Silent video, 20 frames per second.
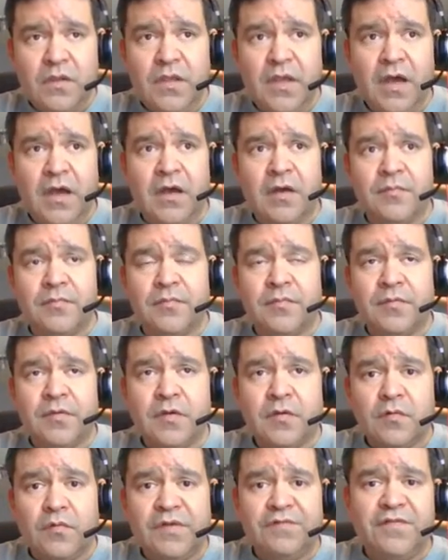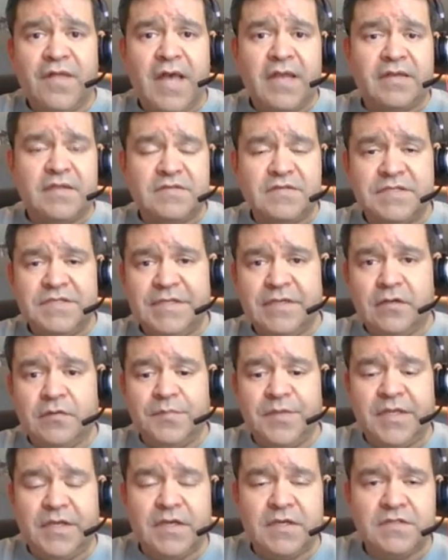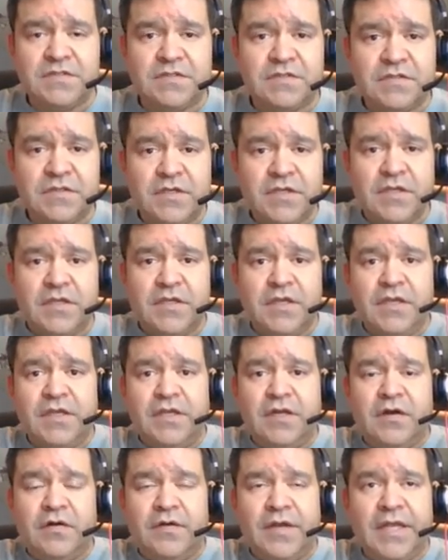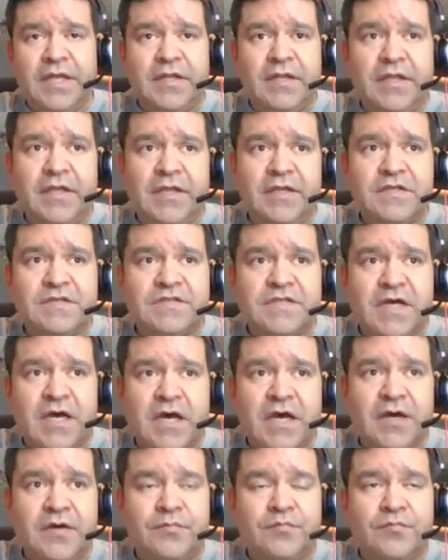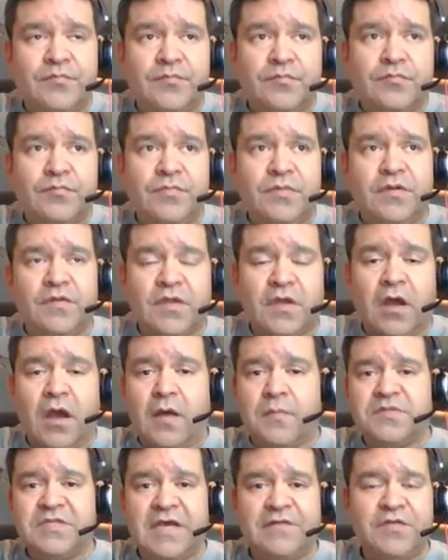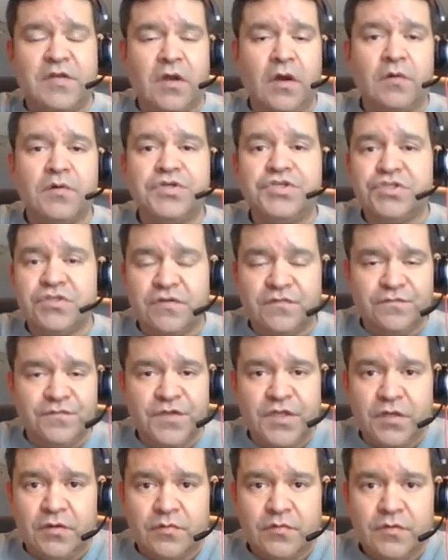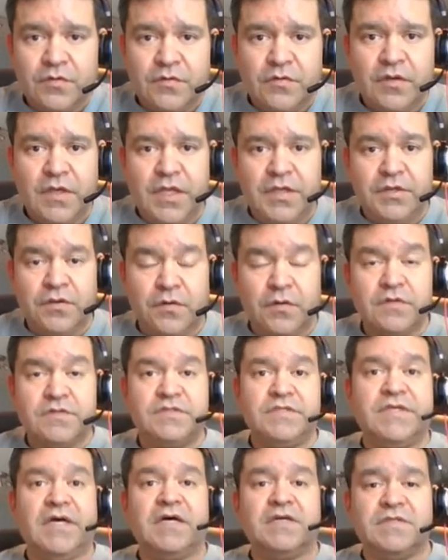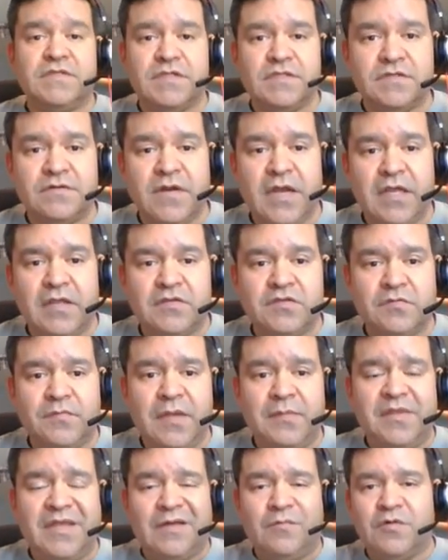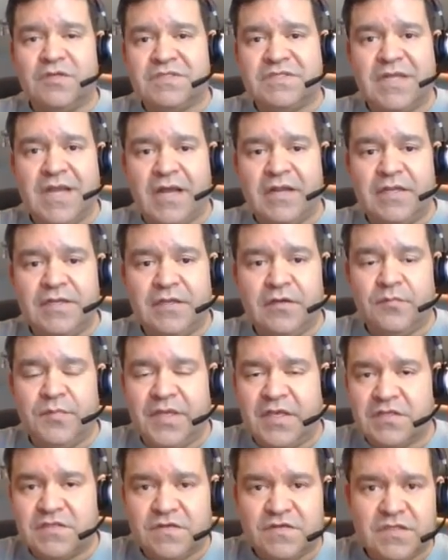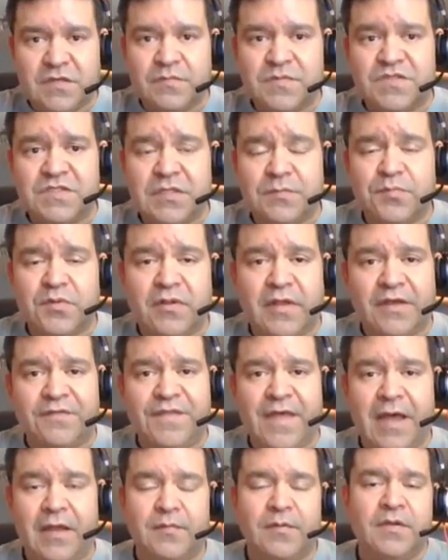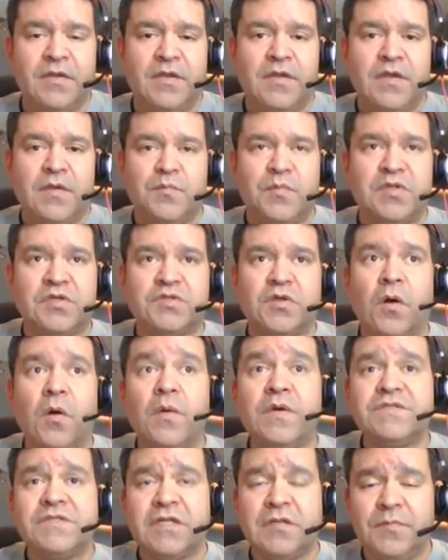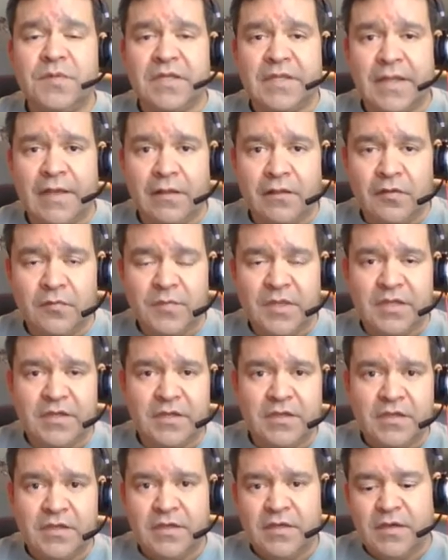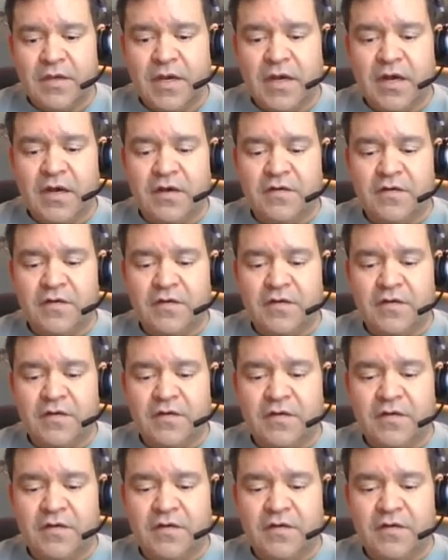um, we flagged as a deal because you know it is um, you know the comps have an ocean view and yours doesn't, right? And so maybe that one's not a deal because of something simple like that. But there's always going to be an element of